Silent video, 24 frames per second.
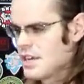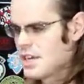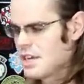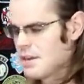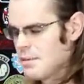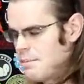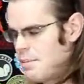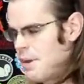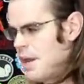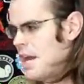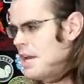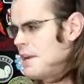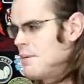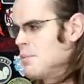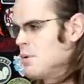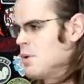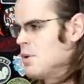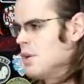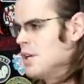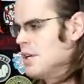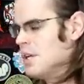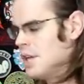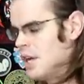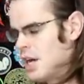
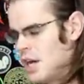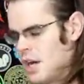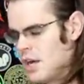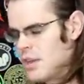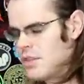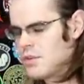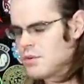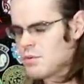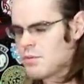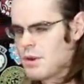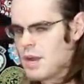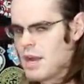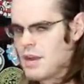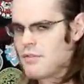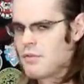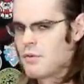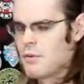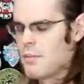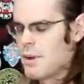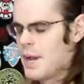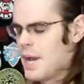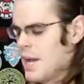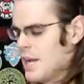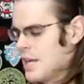compatible in other
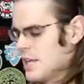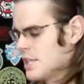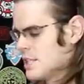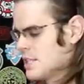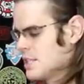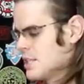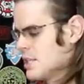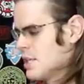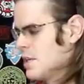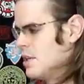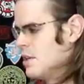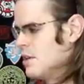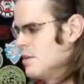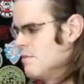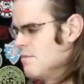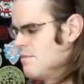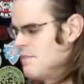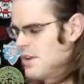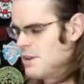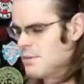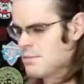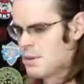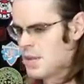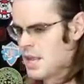Rival mags
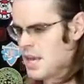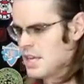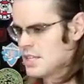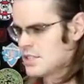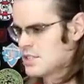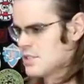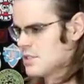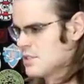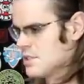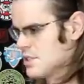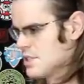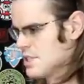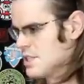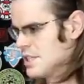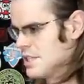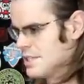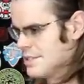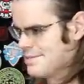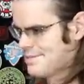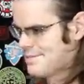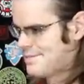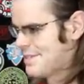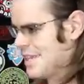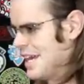fed blasters?
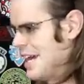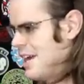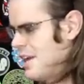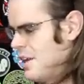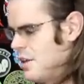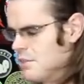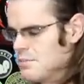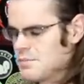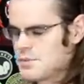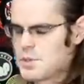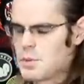That I don't know.